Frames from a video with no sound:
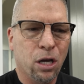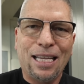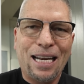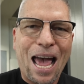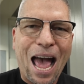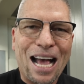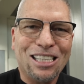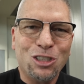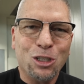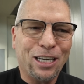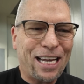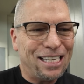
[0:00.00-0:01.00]
that
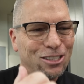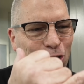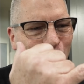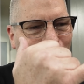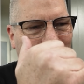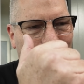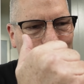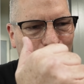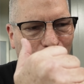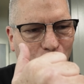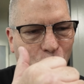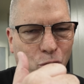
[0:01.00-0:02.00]
as your insert
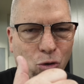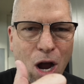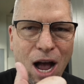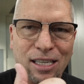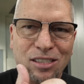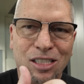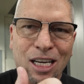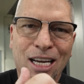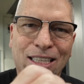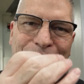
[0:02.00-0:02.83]
comes across,